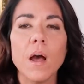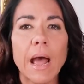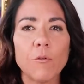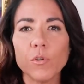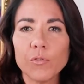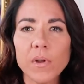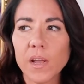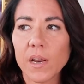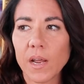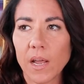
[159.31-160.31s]
I would
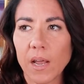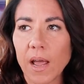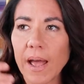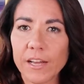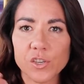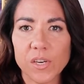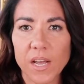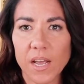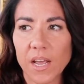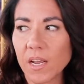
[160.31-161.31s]
create a
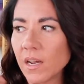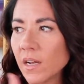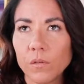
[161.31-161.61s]
hashtag